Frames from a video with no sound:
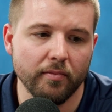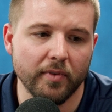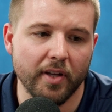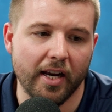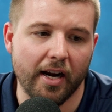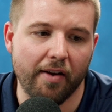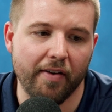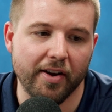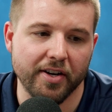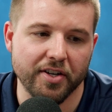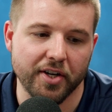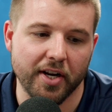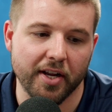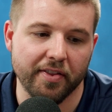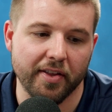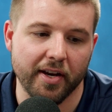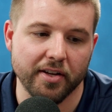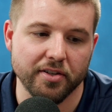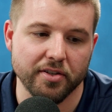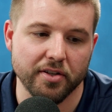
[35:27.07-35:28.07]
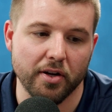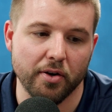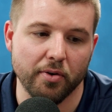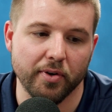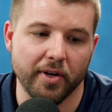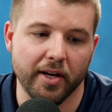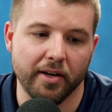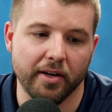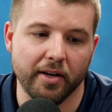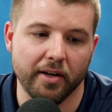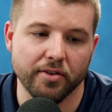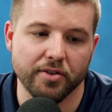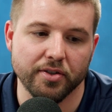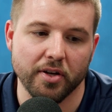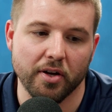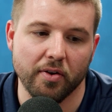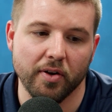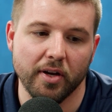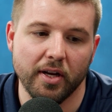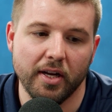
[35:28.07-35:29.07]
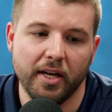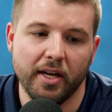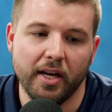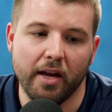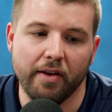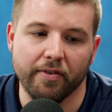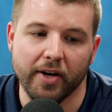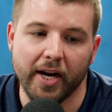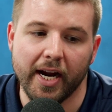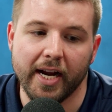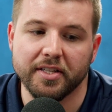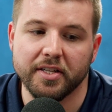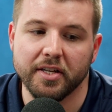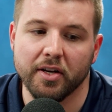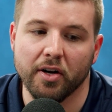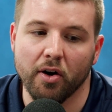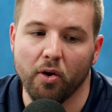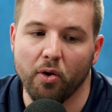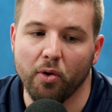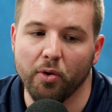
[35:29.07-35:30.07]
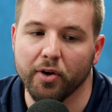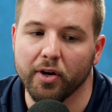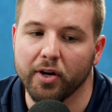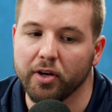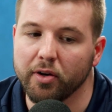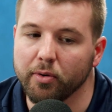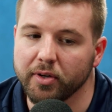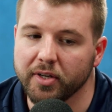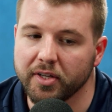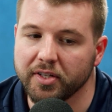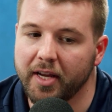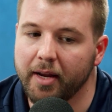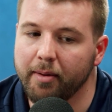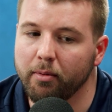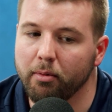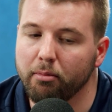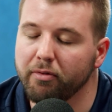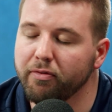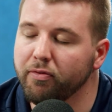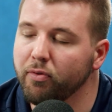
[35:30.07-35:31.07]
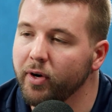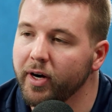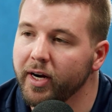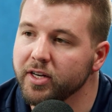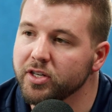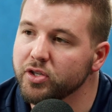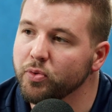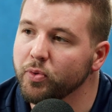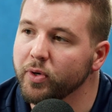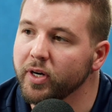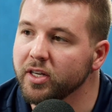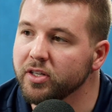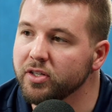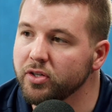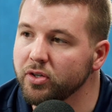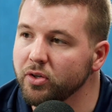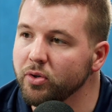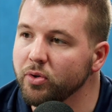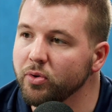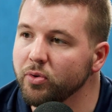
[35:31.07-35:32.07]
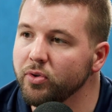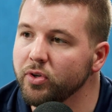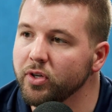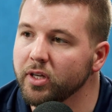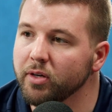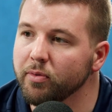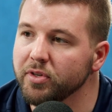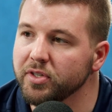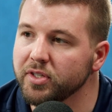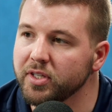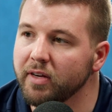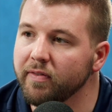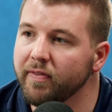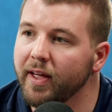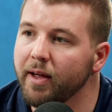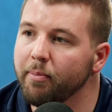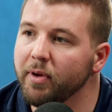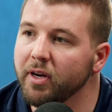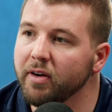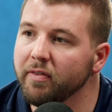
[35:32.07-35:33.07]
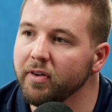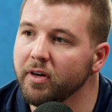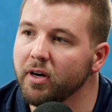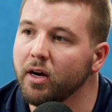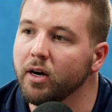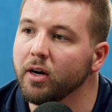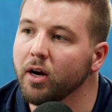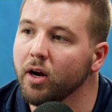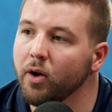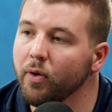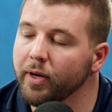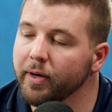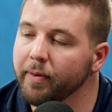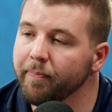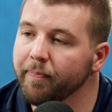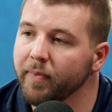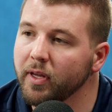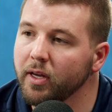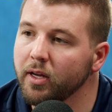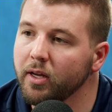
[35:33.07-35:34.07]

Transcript: And I've actually got that as a note down here. So if you're 18 or older and you were disabled before age 22, you can receive that benefit ongoing.